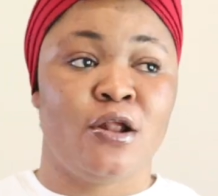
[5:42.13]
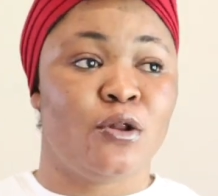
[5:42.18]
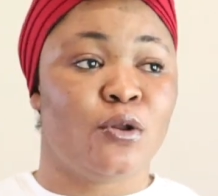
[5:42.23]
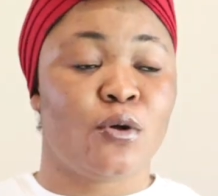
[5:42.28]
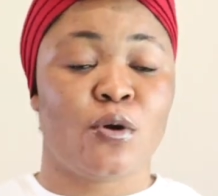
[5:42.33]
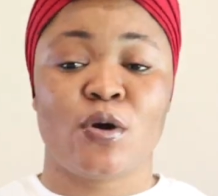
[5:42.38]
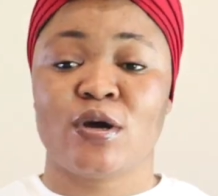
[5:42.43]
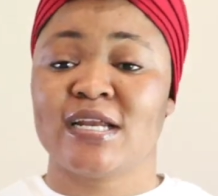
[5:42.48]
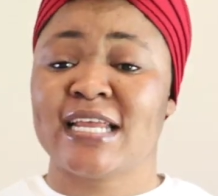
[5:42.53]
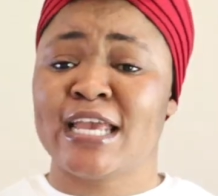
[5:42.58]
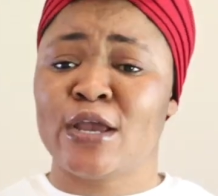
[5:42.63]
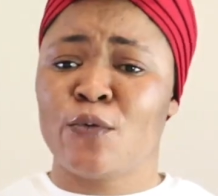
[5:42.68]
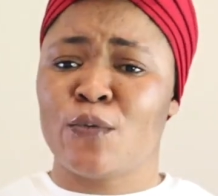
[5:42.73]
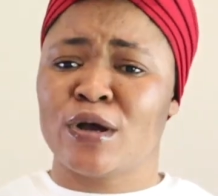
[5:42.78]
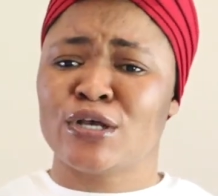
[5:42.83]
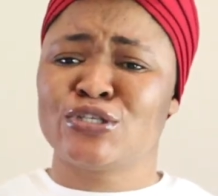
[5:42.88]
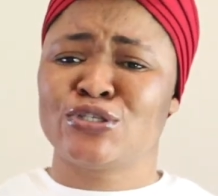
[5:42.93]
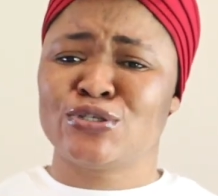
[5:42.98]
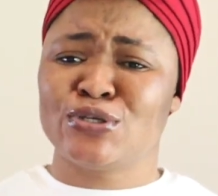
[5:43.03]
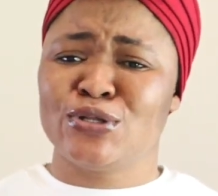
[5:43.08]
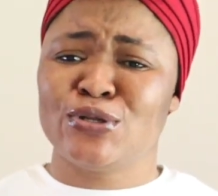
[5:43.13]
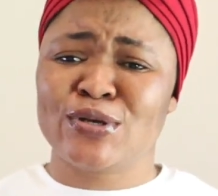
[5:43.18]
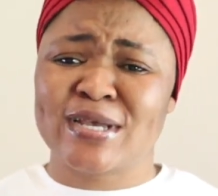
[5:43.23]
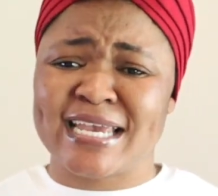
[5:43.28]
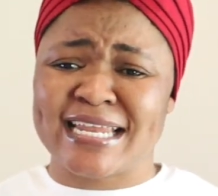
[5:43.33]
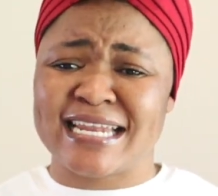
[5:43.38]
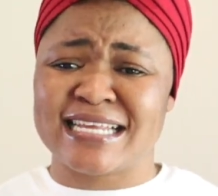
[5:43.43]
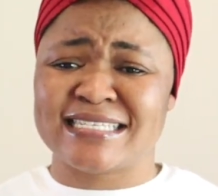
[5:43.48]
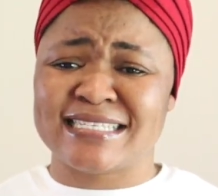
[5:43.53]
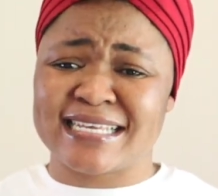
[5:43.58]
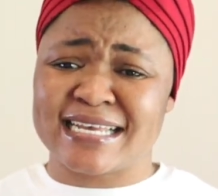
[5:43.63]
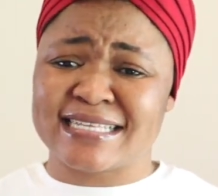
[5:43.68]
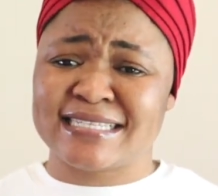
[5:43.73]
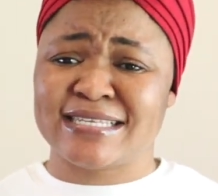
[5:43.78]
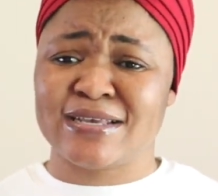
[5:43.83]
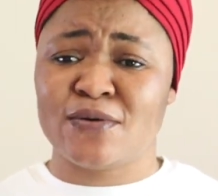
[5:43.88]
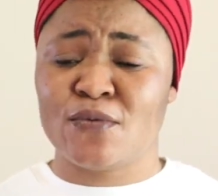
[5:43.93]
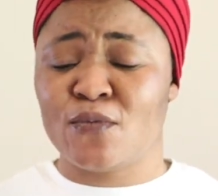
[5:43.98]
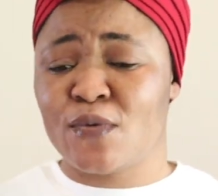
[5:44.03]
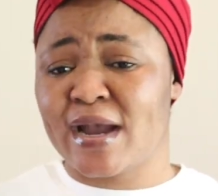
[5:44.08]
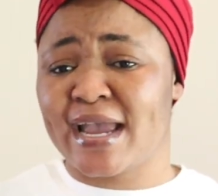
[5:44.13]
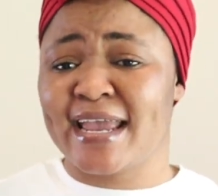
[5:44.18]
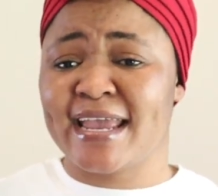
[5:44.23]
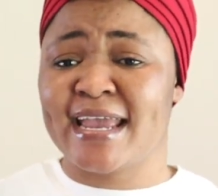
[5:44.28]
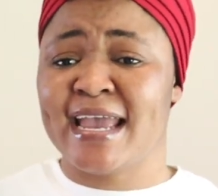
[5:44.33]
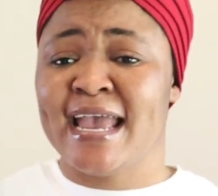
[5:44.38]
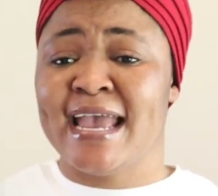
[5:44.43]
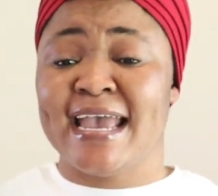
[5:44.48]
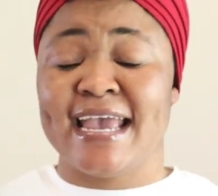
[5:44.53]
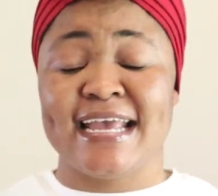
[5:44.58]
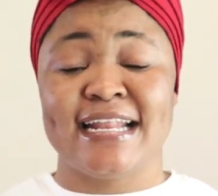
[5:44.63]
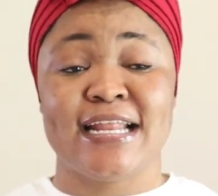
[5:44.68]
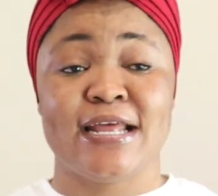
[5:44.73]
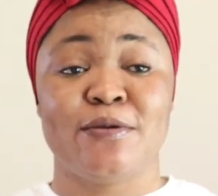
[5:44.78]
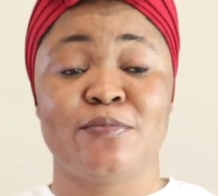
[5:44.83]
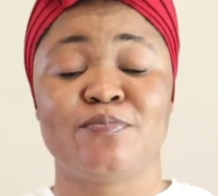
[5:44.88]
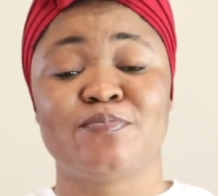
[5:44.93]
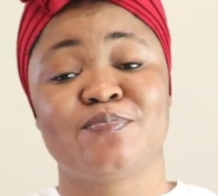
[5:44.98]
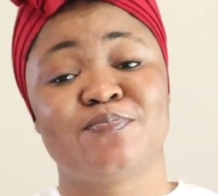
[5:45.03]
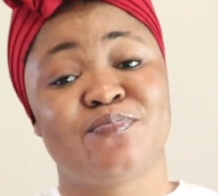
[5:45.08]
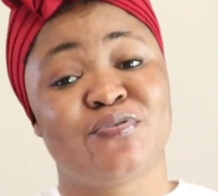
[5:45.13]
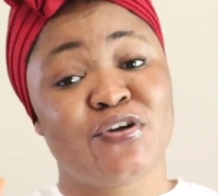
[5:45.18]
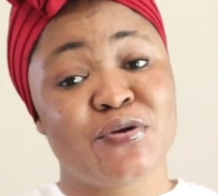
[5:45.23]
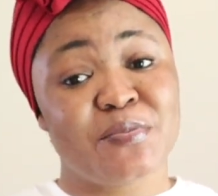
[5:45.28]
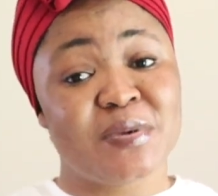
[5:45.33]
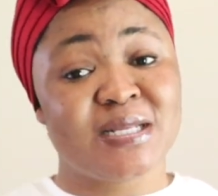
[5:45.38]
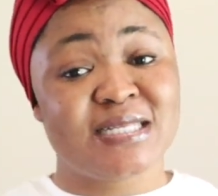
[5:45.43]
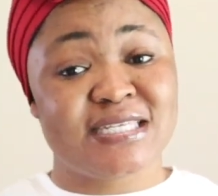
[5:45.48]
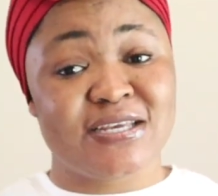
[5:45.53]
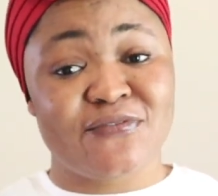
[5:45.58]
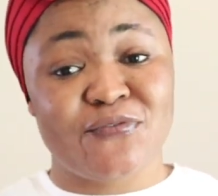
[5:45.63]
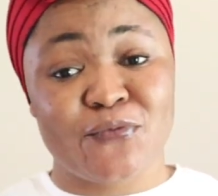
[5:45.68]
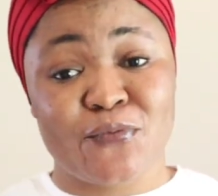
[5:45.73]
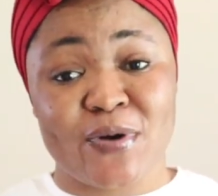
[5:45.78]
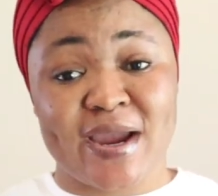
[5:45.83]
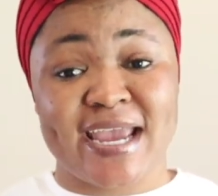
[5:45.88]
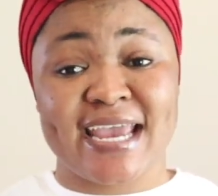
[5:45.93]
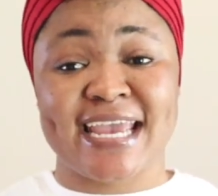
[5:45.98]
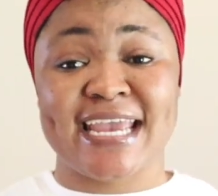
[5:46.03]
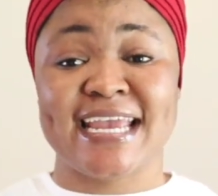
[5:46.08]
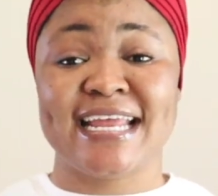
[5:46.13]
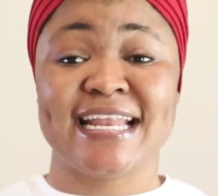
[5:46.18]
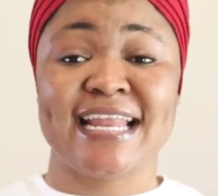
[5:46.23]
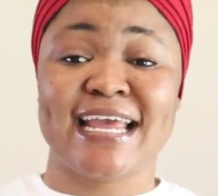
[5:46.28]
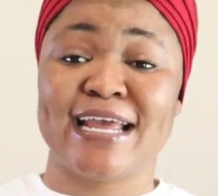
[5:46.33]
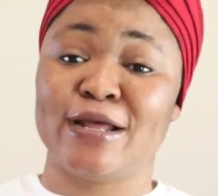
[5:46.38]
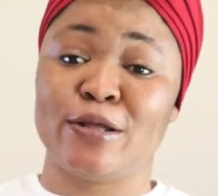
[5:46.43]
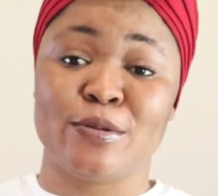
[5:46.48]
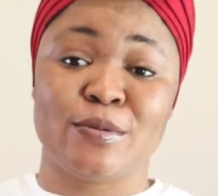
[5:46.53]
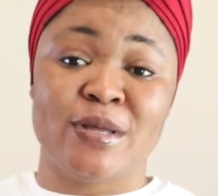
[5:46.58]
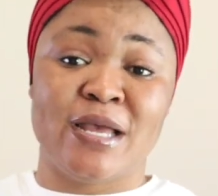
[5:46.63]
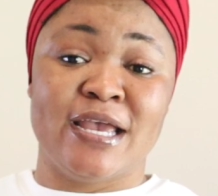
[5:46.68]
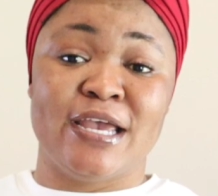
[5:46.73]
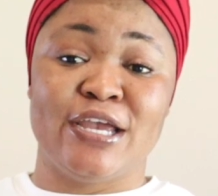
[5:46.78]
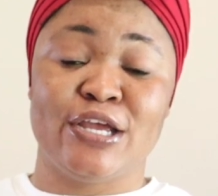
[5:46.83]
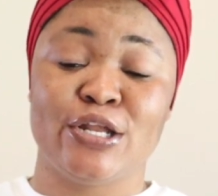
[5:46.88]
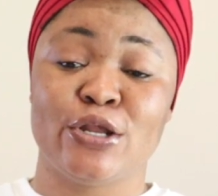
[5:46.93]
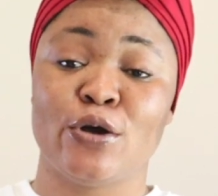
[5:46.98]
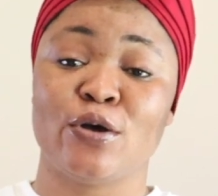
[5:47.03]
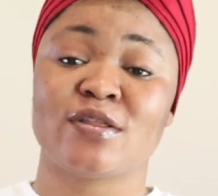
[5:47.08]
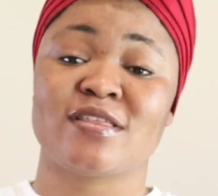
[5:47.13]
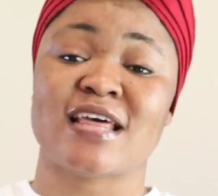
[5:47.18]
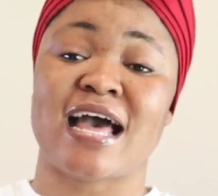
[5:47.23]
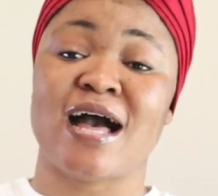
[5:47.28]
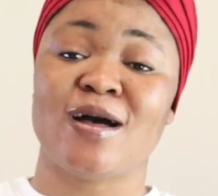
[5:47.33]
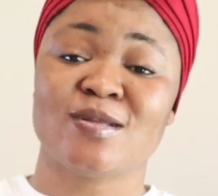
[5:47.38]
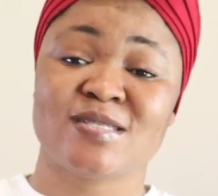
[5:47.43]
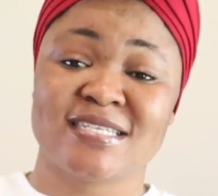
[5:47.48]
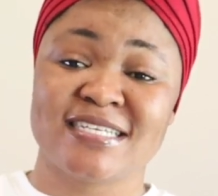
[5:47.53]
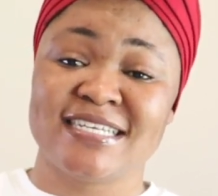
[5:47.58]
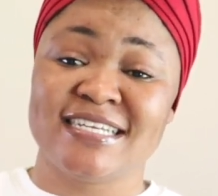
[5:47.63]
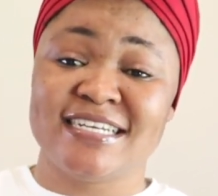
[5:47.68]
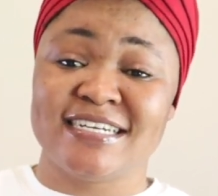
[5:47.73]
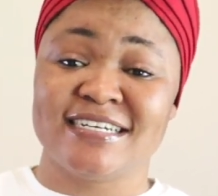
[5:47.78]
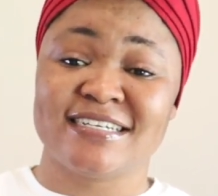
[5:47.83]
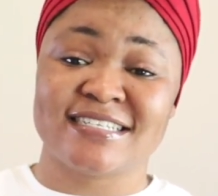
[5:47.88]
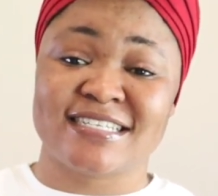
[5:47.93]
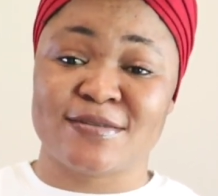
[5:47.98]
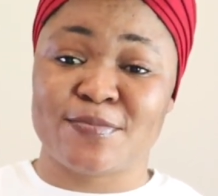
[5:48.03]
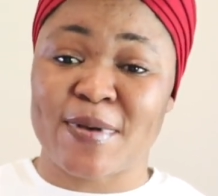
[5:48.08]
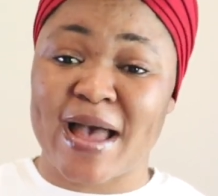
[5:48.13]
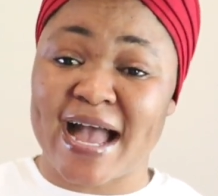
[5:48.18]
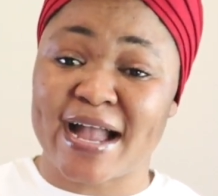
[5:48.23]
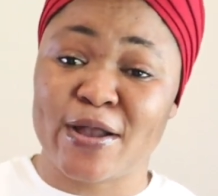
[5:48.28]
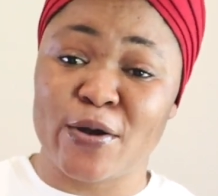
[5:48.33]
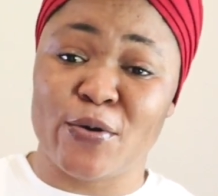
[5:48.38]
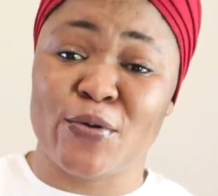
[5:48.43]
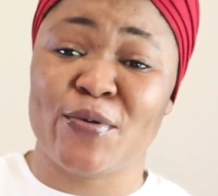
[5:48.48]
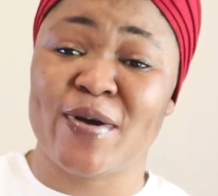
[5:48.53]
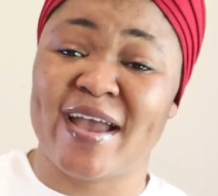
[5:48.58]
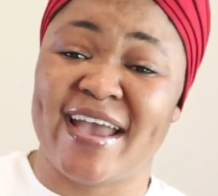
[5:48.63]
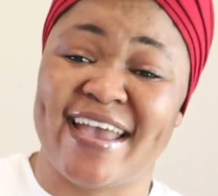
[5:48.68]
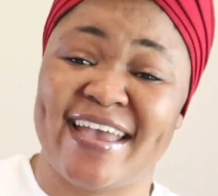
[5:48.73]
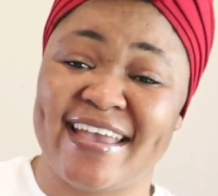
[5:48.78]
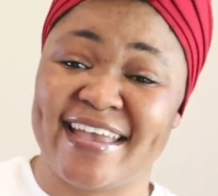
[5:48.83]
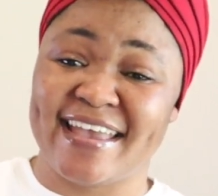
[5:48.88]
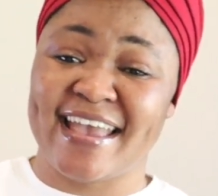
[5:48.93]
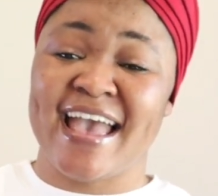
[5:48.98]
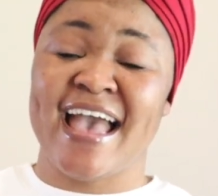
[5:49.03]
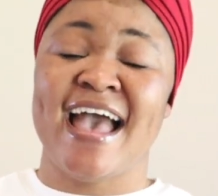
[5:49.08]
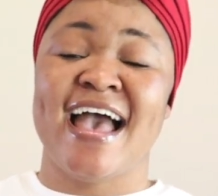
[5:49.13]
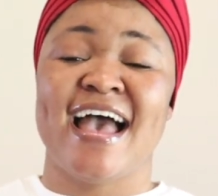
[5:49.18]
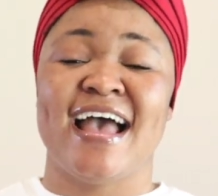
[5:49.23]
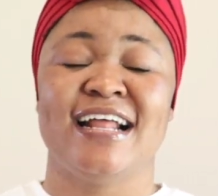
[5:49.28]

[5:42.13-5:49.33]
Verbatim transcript: lord he wants to look in a certain way in a primitive way in a you know thousand years back way